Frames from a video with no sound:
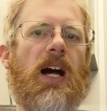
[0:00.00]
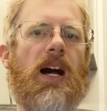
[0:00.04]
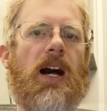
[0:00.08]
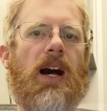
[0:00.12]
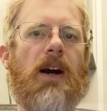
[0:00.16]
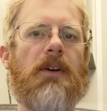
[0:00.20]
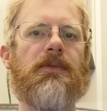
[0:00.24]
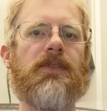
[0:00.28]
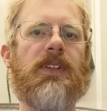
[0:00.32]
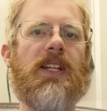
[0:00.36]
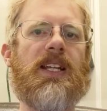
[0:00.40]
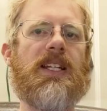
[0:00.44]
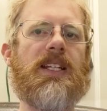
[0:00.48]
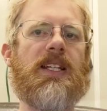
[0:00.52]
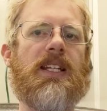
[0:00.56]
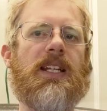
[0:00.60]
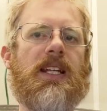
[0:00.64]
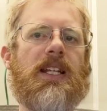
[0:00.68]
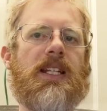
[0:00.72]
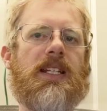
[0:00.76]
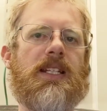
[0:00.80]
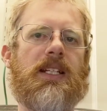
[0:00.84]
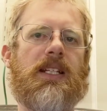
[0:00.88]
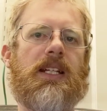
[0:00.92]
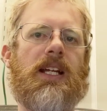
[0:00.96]
A flint
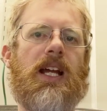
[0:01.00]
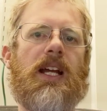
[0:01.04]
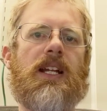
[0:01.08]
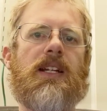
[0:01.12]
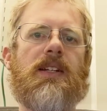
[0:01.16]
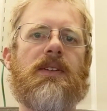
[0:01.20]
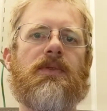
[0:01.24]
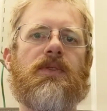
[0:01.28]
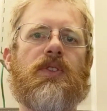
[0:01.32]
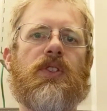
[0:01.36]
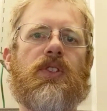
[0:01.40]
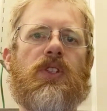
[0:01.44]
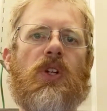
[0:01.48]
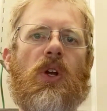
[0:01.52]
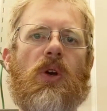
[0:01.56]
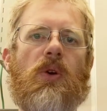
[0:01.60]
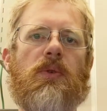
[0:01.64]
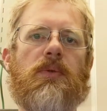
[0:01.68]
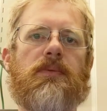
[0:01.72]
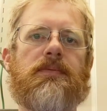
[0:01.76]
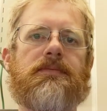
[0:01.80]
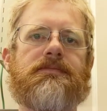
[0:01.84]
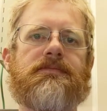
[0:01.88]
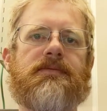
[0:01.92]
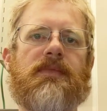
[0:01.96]
is a kind of
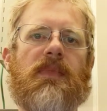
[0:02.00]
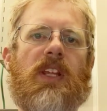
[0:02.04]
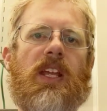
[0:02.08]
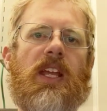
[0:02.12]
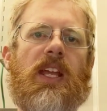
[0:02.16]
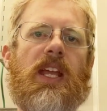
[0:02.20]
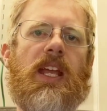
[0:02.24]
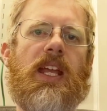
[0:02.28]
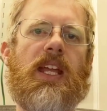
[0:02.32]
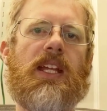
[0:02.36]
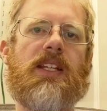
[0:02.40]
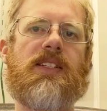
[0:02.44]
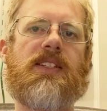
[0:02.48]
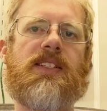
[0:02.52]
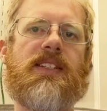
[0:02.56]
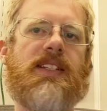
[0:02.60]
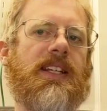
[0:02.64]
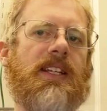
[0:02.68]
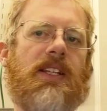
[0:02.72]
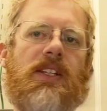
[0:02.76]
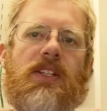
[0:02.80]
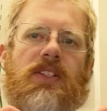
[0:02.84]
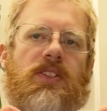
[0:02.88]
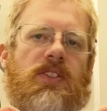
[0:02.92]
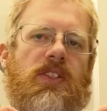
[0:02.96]
stone, and
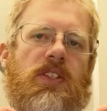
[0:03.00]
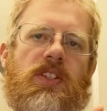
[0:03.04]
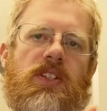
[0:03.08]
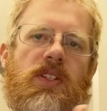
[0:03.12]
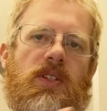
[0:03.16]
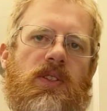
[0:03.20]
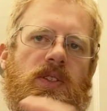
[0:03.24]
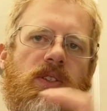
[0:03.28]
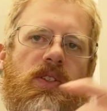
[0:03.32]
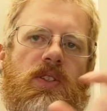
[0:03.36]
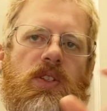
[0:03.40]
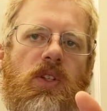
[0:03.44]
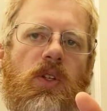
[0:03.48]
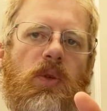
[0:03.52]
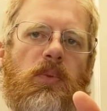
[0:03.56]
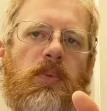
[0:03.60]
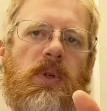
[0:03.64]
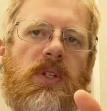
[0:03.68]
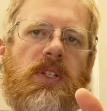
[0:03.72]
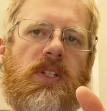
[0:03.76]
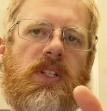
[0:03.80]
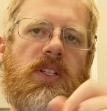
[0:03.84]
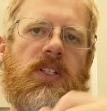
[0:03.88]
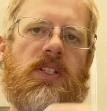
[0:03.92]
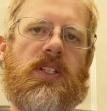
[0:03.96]
steel is just a little
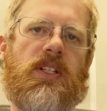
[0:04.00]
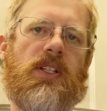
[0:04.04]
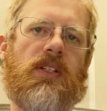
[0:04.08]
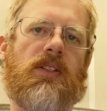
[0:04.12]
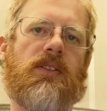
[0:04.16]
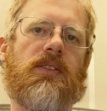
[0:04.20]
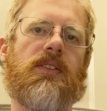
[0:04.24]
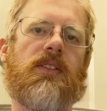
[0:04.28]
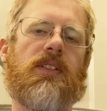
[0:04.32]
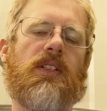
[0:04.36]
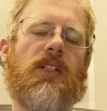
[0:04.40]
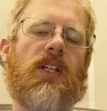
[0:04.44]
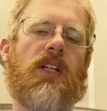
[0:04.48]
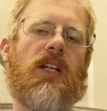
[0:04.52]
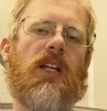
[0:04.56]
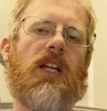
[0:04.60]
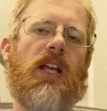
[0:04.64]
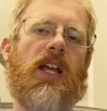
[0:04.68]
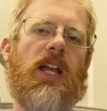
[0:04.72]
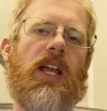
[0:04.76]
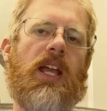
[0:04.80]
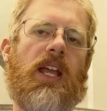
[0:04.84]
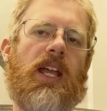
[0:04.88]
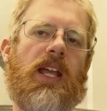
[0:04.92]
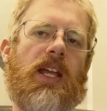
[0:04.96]
piece of steel.
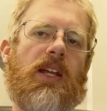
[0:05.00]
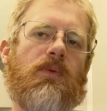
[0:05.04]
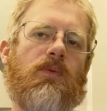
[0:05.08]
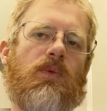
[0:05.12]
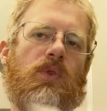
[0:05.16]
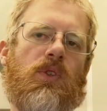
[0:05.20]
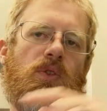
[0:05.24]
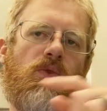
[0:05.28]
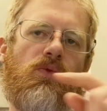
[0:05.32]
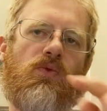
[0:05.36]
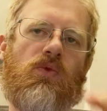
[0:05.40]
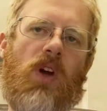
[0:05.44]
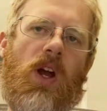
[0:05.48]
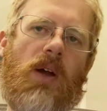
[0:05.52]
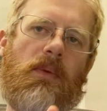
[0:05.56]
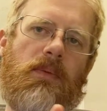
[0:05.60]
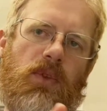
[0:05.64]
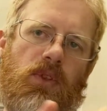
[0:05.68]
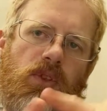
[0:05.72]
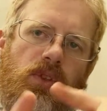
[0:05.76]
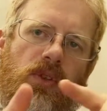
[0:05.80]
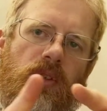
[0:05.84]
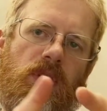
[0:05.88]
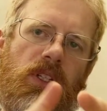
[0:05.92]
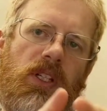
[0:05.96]
And when you rub the
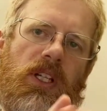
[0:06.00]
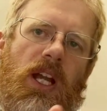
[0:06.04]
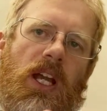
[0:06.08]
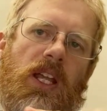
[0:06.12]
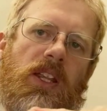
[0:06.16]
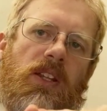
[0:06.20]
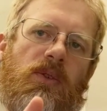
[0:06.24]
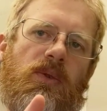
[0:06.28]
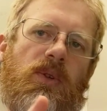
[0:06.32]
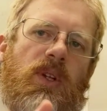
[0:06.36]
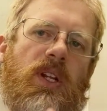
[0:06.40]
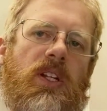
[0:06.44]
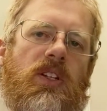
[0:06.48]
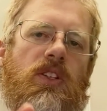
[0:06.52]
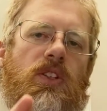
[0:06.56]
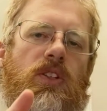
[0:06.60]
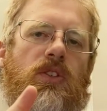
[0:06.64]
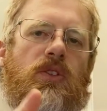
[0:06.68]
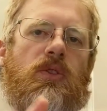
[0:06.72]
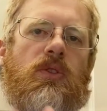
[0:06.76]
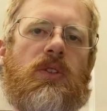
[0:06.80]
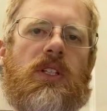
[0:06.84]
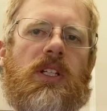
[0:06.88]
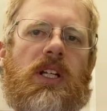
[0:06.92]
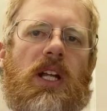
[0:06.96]
two together, you hit the
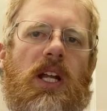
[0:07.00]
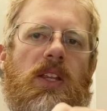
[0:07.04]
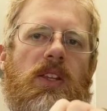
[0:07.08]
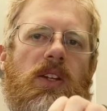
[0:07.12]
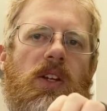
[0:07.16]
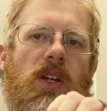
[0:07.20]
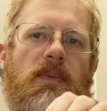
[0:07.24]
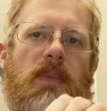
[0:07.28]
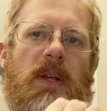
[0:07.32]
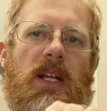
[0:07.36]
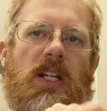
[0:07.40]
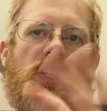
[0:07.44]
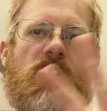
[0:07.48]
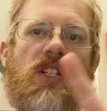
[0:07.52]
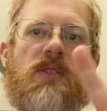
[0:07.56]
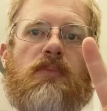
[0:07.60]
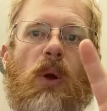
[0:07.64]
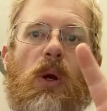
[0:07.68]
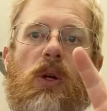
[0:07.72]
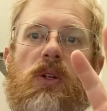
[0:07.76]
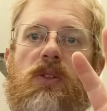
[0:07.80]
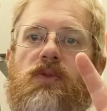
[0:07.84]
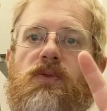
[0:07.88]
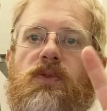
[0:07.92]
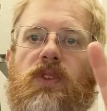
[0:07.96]
two together, it makes
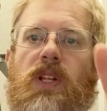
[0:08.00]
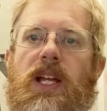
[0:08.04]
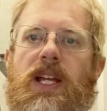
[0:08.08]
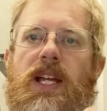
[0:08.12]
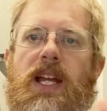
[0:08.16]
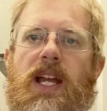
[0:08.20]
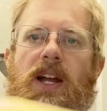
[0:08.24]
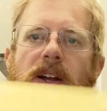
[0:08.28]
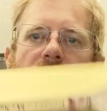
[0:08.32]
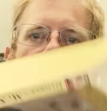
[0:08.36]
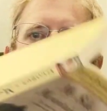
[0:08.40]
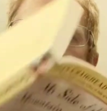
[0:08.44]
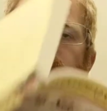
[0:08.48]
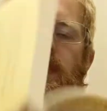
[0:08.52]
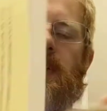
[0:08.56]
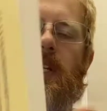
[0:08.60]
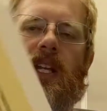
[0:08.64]
sparks fly out.